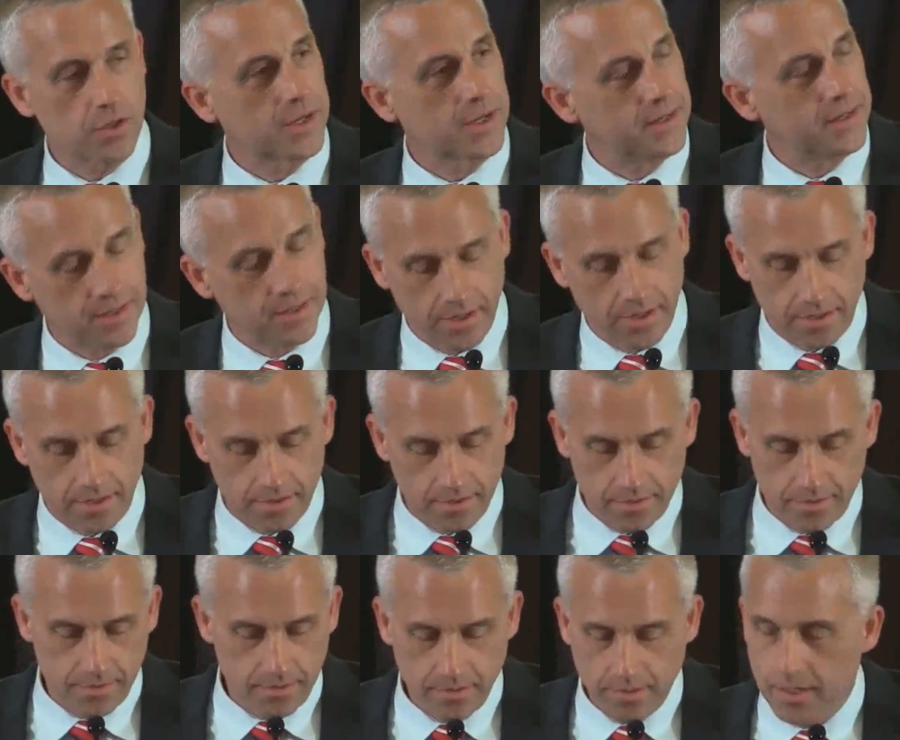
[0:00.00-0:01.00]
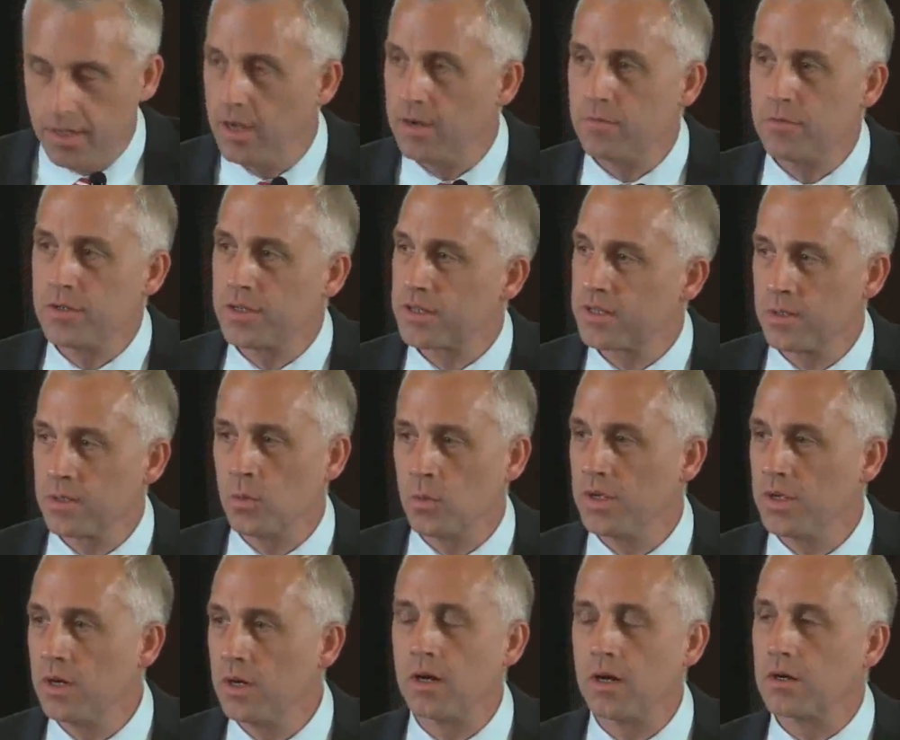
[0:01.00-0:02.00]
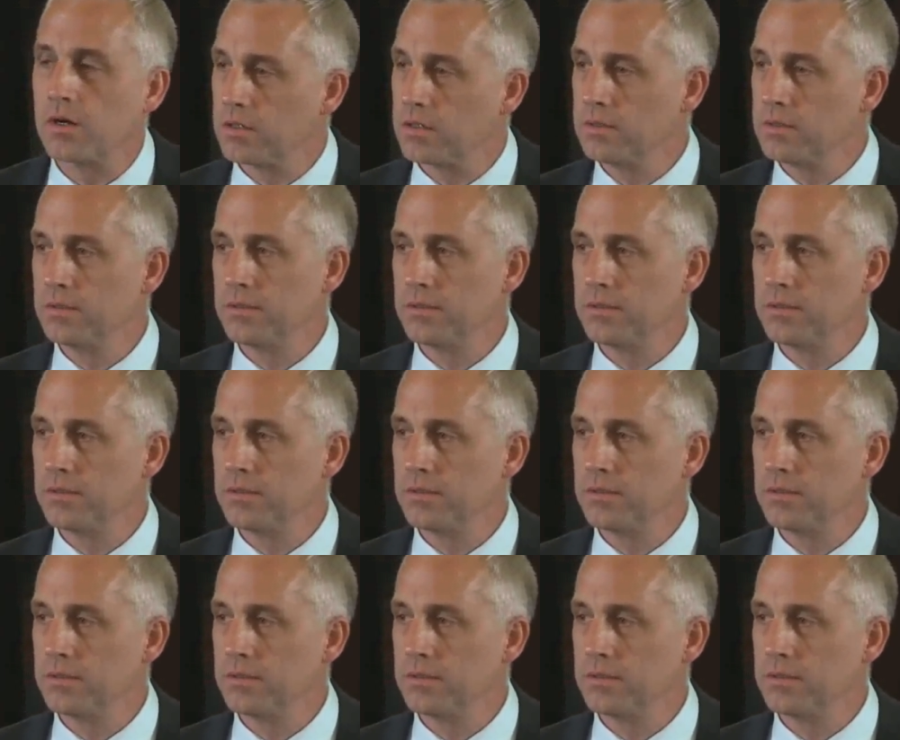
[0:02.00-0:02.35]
Again, everything we are,